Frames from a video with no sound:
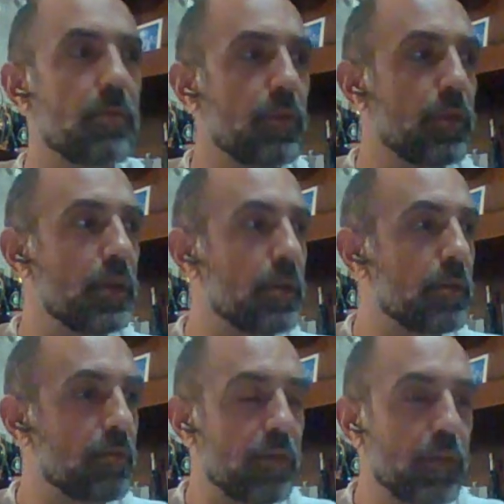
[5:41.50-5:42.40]
You need
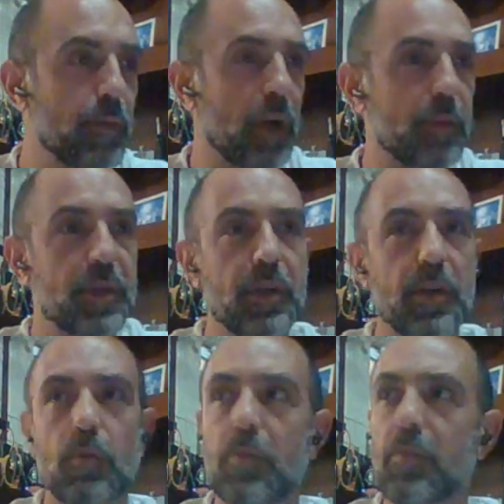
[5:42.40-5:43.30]
two pipes
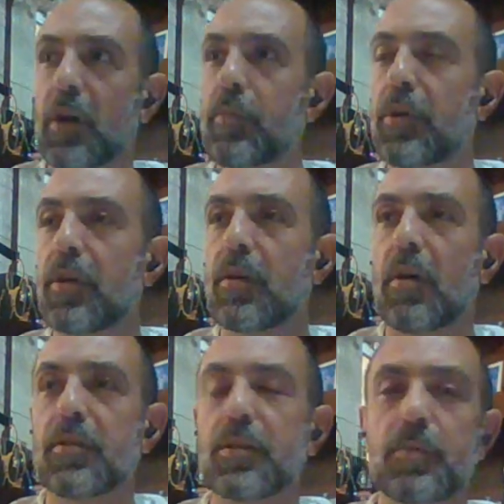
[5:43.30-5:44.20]
here, one pipe here.
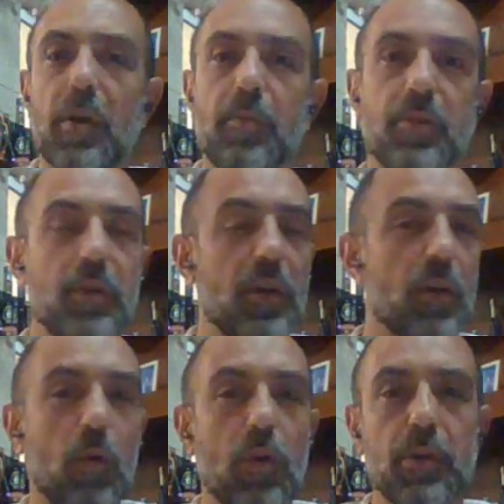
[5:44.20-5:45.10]
On this pipe, there's a lot
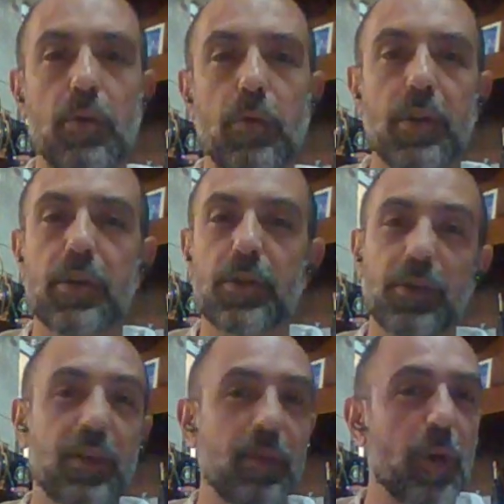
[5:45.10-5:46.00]
of water going there, so
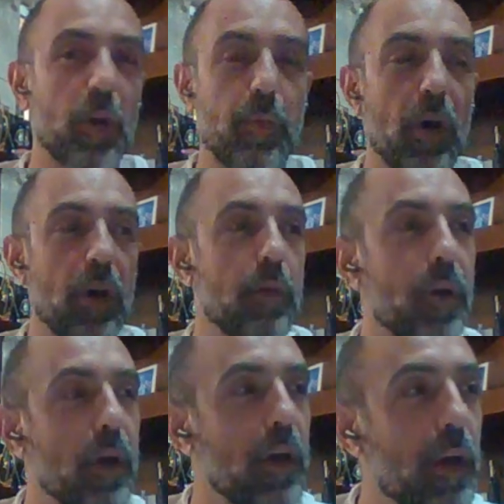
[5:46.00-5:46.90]
you need a bigger pipe,
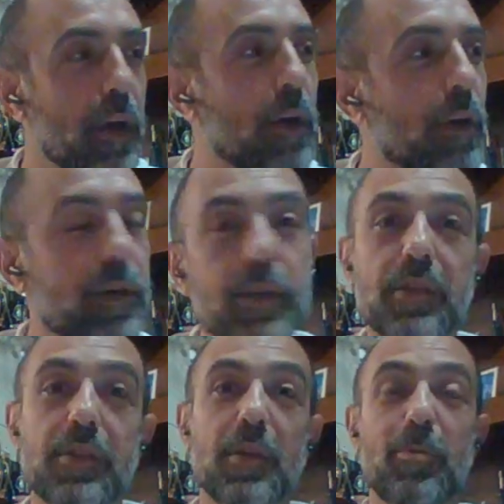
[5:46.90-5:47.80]
or you
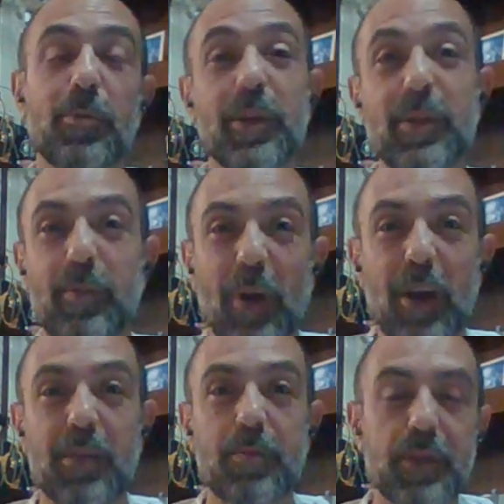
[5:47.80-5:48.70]
need to separate the
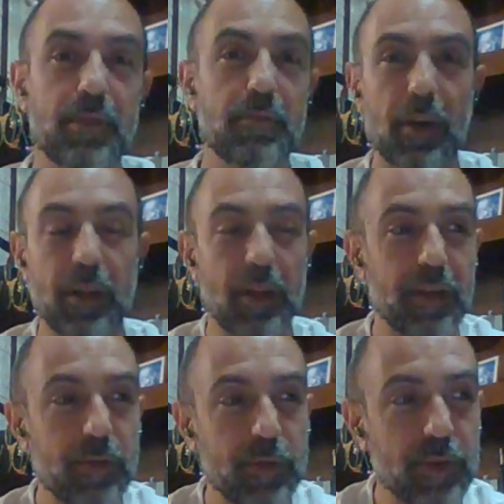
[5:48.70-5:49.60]
pipes, right? Like
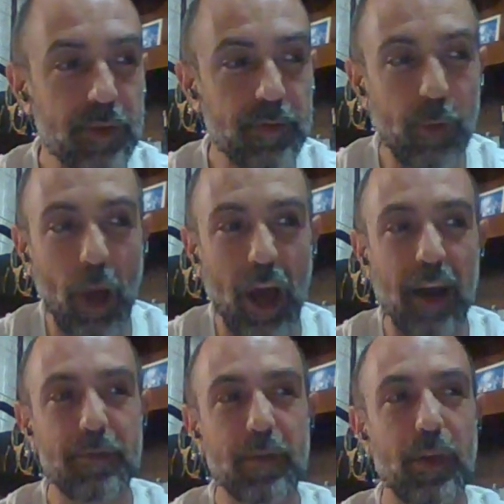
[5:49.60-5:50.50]
so you
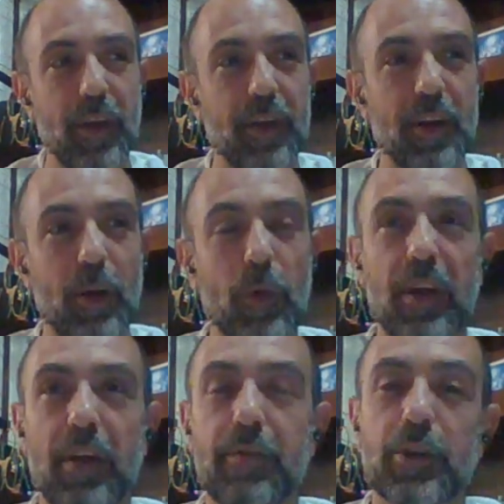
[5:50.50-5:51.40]
have to think in a
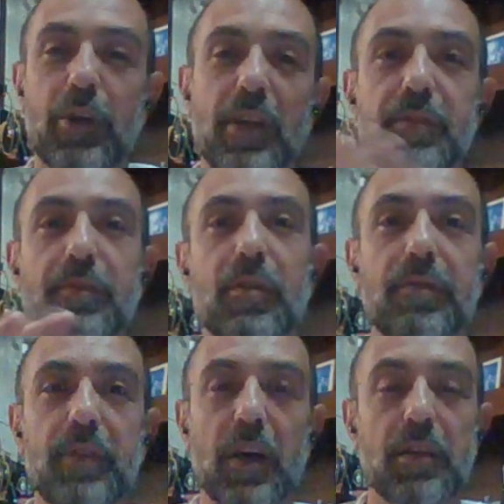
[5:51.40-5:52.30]
way of transfer of
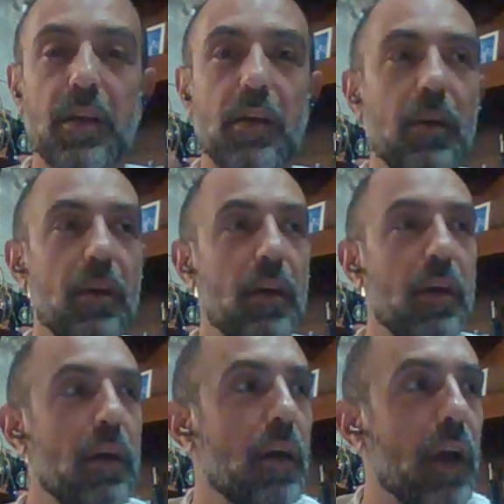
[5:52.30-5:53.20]
data,
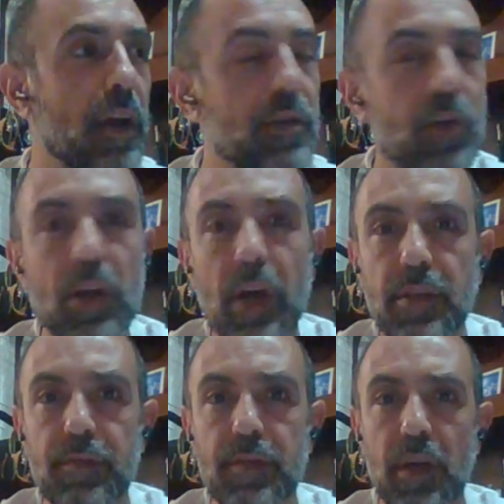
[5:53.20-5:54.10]
and it's all
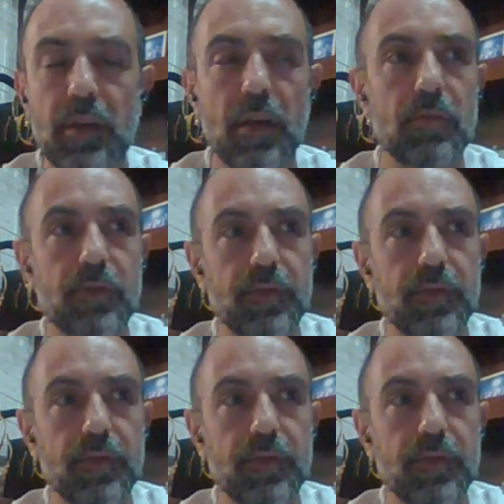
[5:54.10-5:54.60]
kinds of data.